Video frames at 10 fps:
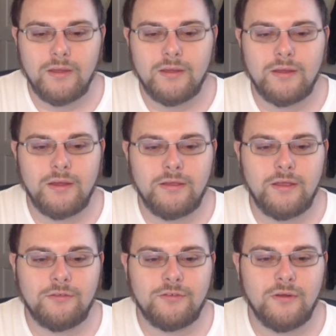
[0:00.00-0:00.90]
Uh,
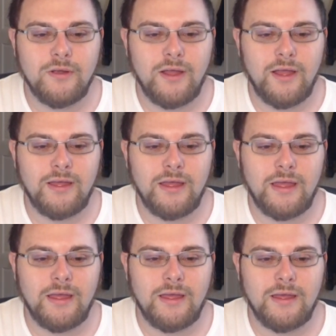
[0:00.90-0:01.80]
yes, sir. Uh,
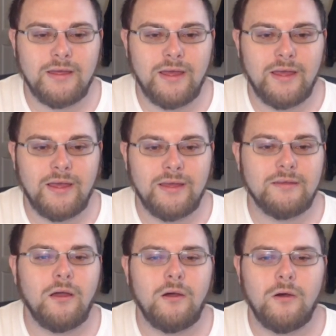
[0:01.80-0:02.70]
uh, uh,
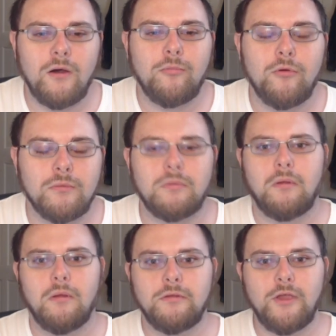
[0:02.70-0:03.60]
aw, poor...
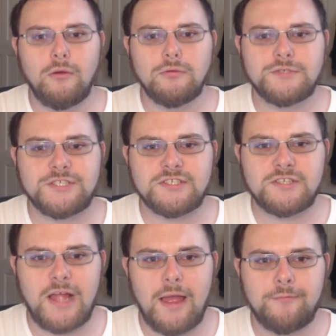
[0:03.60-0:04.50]
you
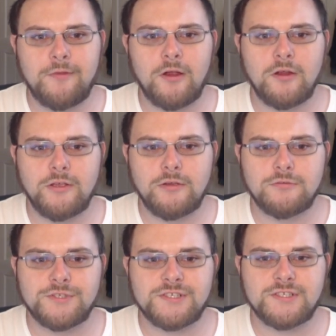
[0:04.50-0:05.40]
slapped her, you
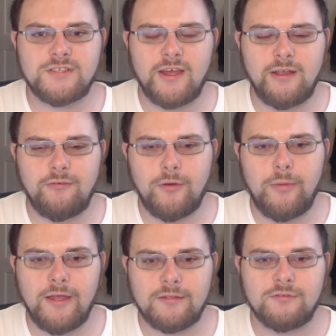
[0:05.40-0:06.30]
son of a
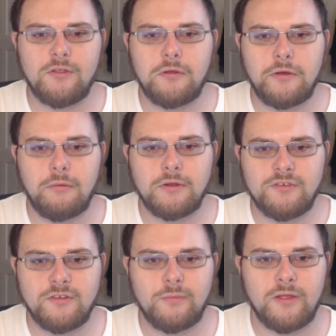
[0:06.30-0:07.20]
bitch! Do you know what
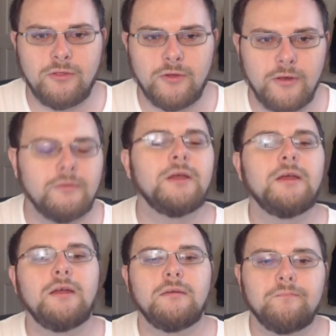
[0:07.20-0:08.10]
she's been through?
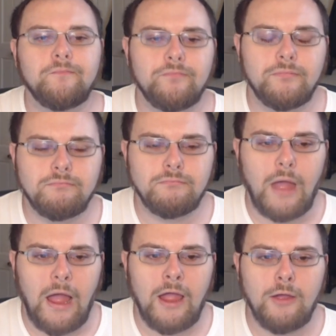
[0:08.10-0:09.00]

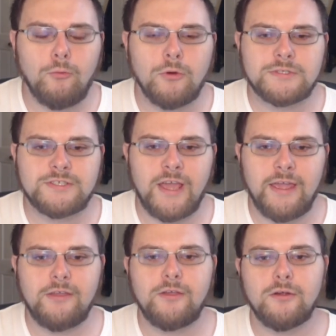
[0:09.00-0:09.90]
I will
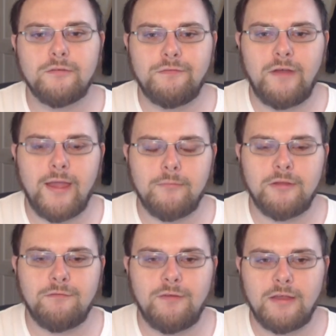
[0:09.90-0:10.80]
take your
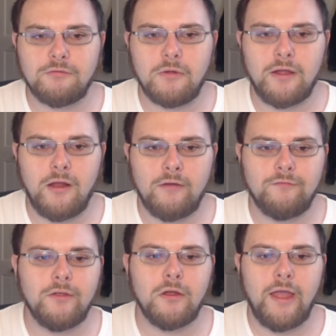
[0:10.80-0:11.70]
family face right
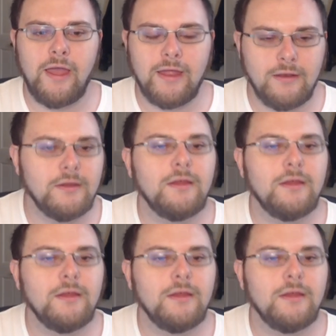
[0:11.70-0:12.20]
off your head.